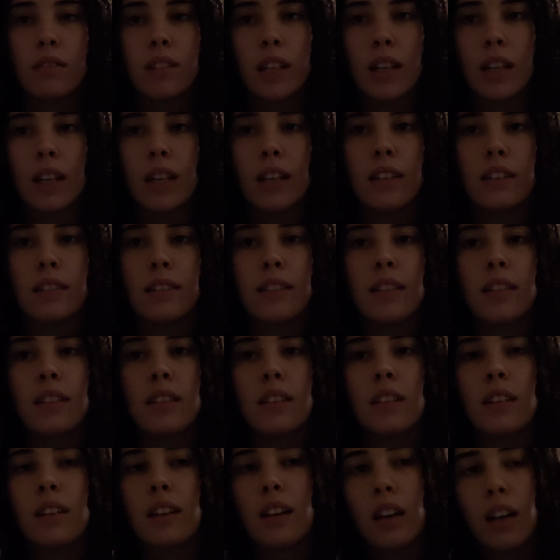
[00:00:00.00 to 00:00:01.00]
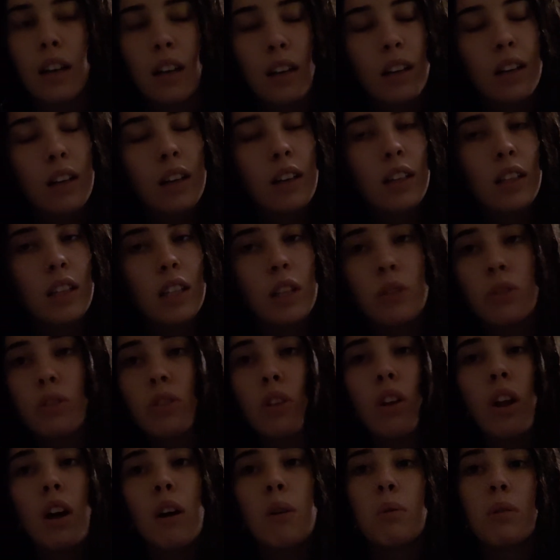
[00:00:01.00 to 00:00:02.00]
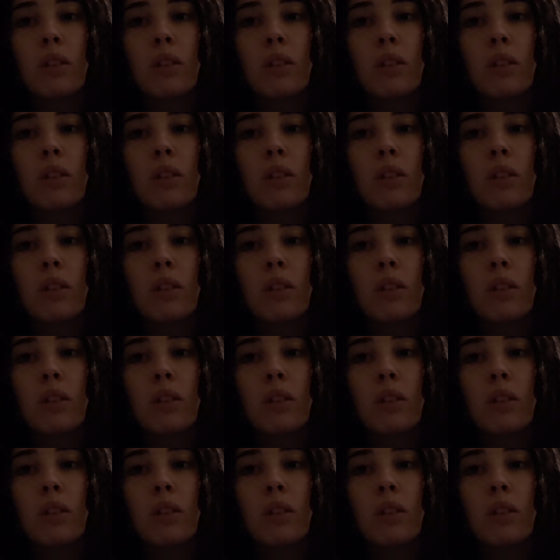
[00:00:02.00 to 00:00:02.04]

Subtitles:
And there's a lot